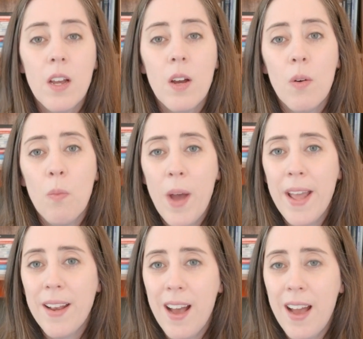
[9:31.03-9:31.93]

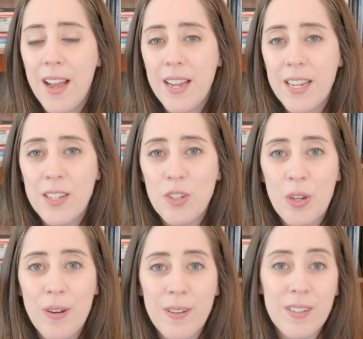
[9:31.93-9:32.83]
When I
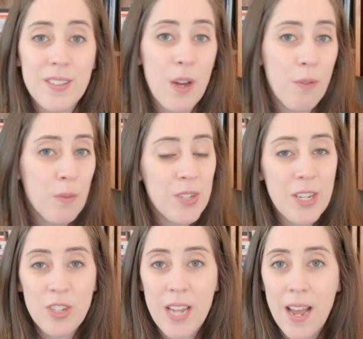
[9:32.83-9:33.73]
took Sell From Stage
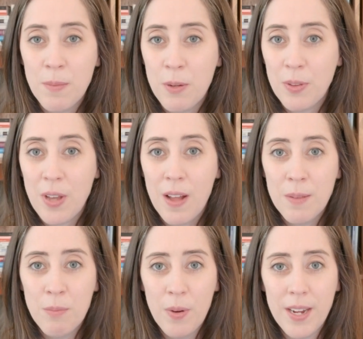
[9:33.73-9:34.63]
Academy with Colin
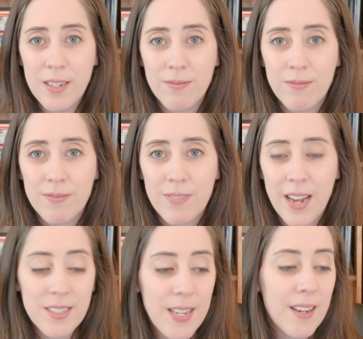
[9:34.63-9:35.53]
Boyd, I
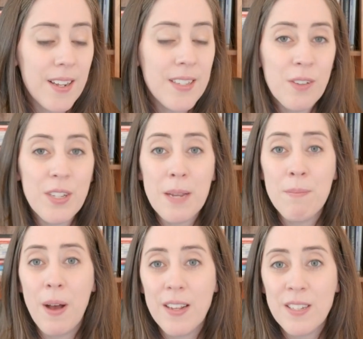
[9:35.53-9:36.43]
set a nearly
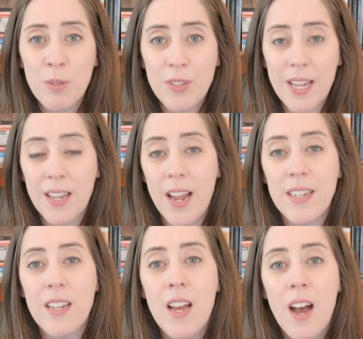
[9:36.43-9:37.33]
impossible
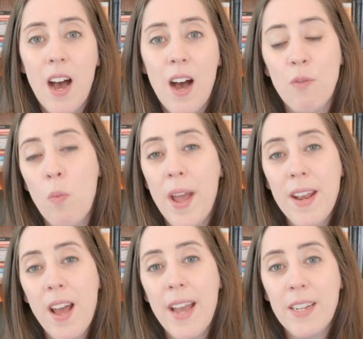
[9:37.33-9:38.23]
deadline of when
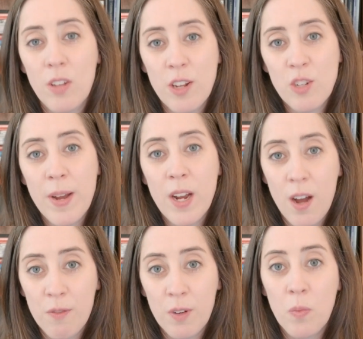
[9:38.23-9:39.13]
I'd launch my
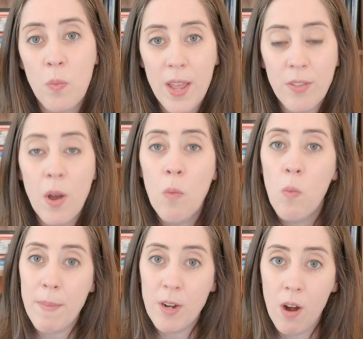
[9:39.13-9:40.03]
offer with a
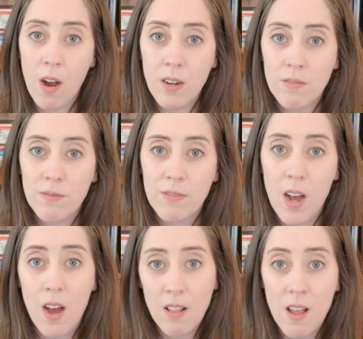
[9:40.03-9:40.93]
webinar
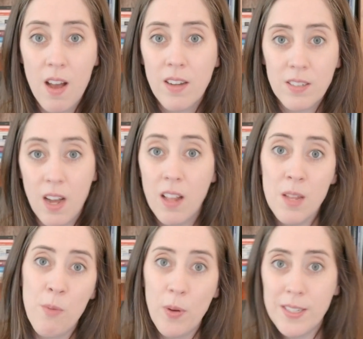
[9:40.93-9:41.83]
a la
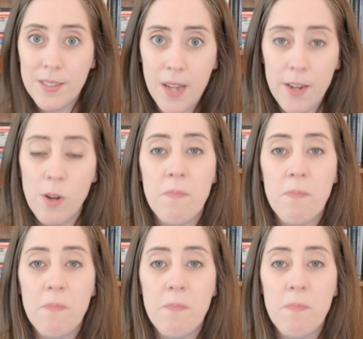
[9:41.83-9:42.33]
Colin Boyd style.